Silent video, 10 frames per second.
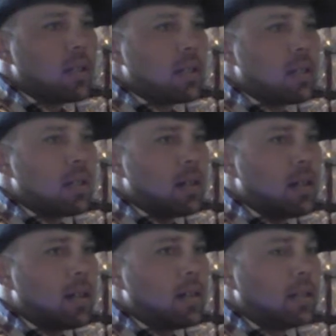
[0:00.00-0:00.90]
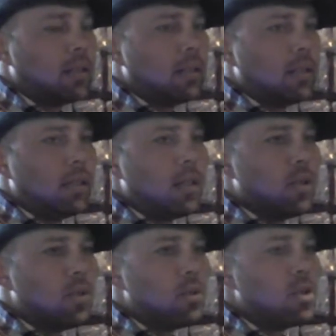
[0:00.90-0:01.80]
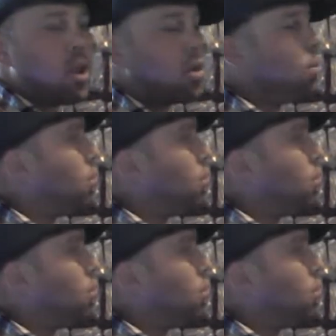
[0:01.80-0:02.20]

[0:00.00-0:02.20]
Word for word: that uh, you know genre